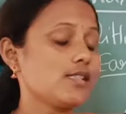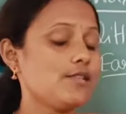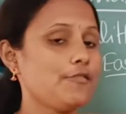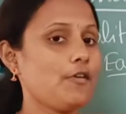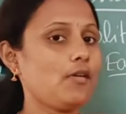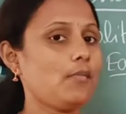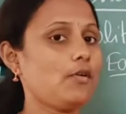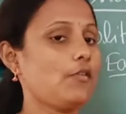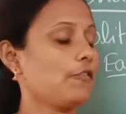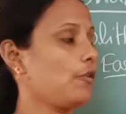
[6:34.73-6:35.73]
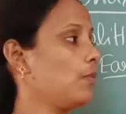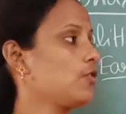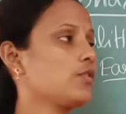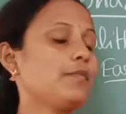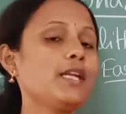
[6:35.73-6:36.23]
is the 4 number of
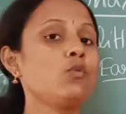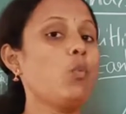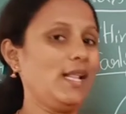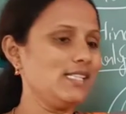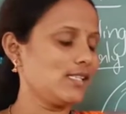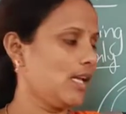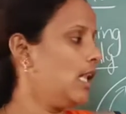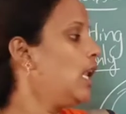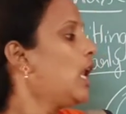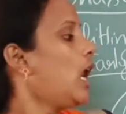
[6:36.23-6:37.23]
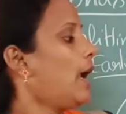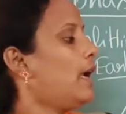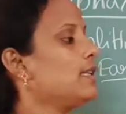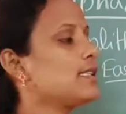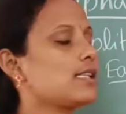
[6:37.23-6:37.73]
chromosome in one cell,
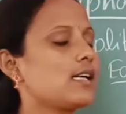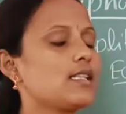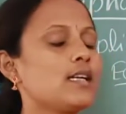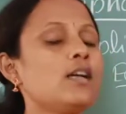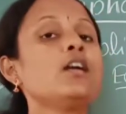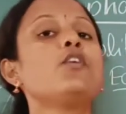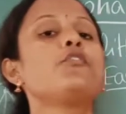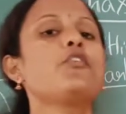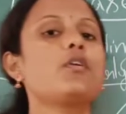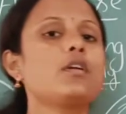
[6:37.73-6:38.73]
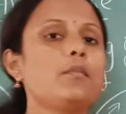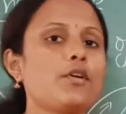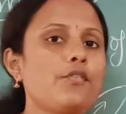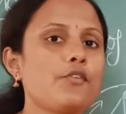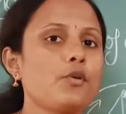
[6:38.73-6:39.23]
and these are the 4
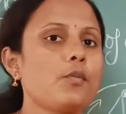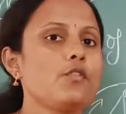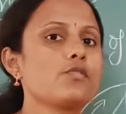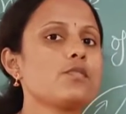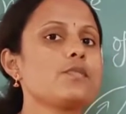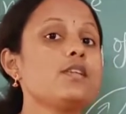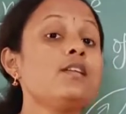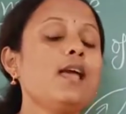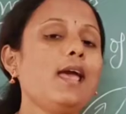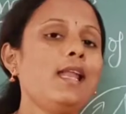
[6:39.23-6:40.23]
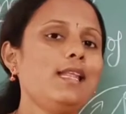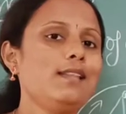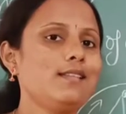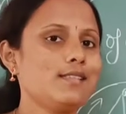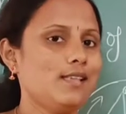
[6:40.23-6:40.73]
number of chromosomes in
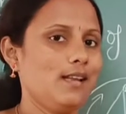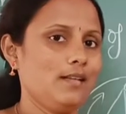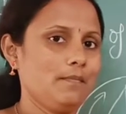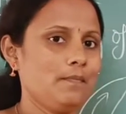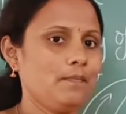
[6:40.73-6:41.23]
another cell.